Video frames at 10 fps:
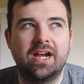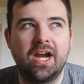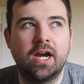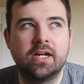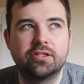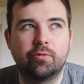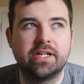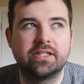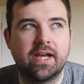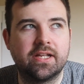early
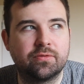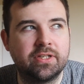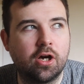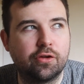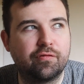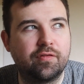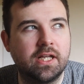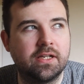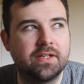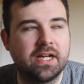twenty tens when he got the
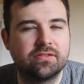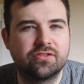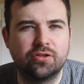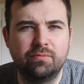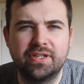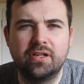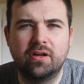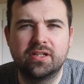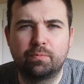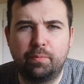feeling that something
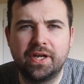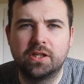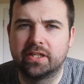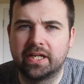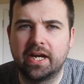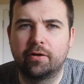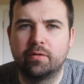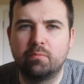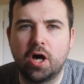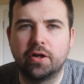is building here
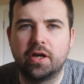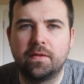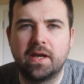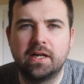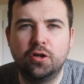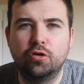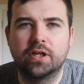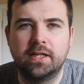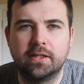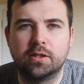in Monaghan. They look a
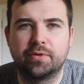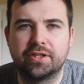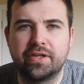little bit